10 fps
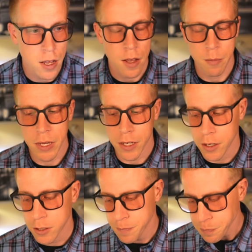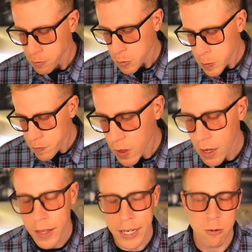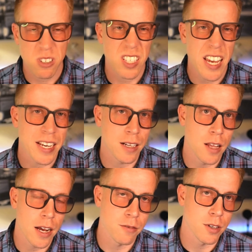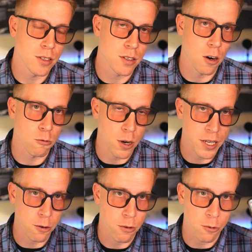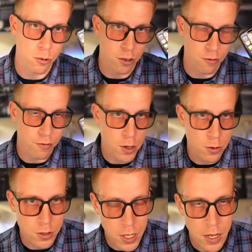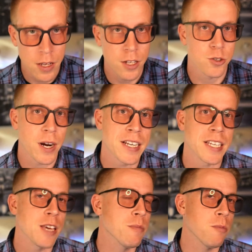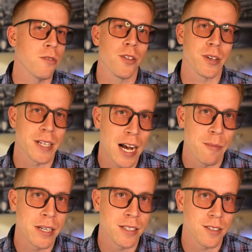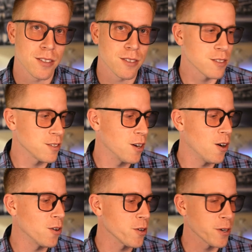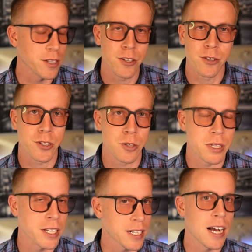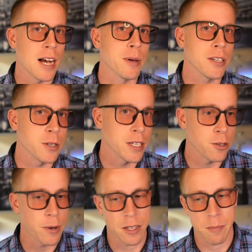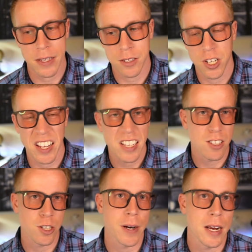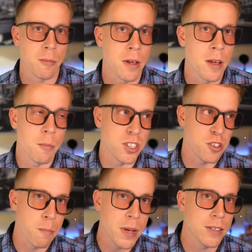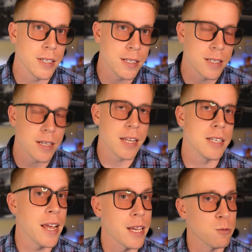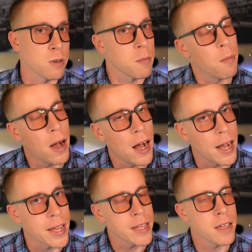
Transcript: because, like I was saying, a lot of us are running around with our phones trying to keep up with all the comments. You're on YouTube, you get a comment, you get a direct message on Instagram, but you missed it and days went by.